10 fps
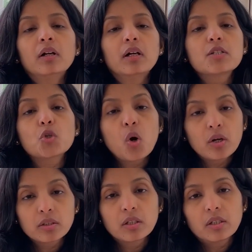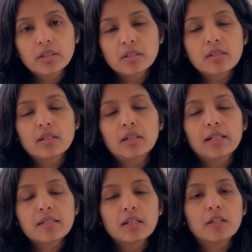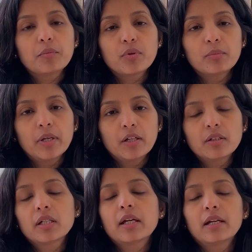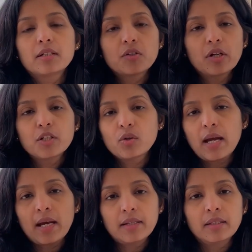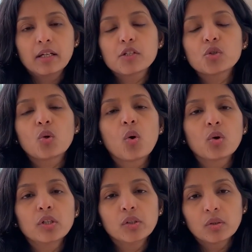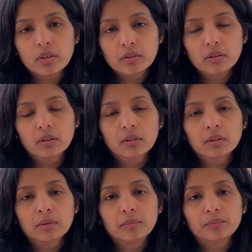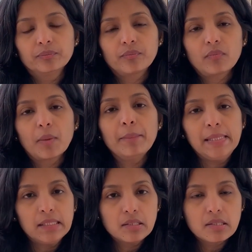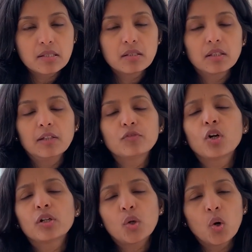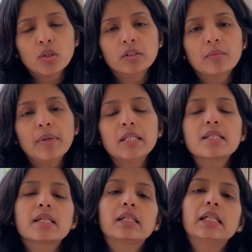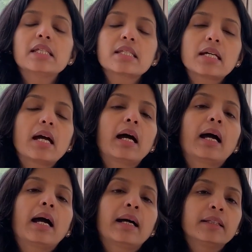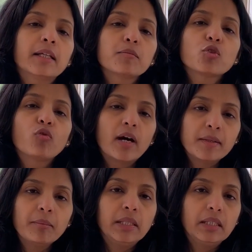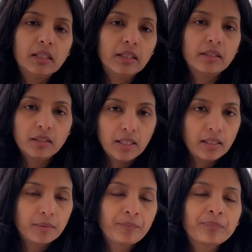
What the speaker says: Sauerkraut is an excellent probiotic, and try to add that to all your meals. If not all your meals, at least add them to one meal in a day.